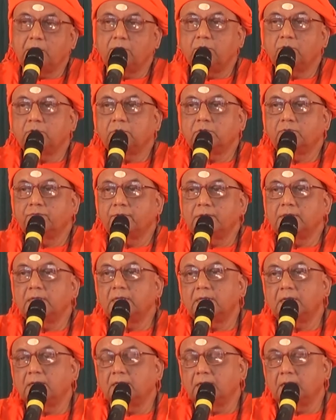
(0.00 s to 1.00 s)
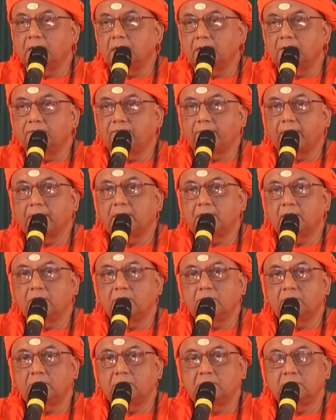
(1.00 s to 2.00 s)
looked within and find
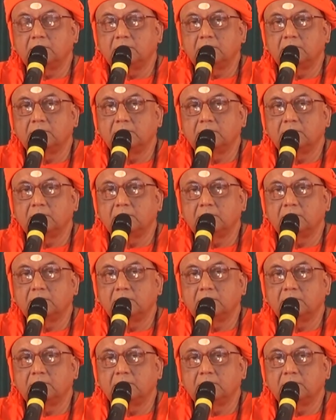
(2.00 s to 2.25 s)
out,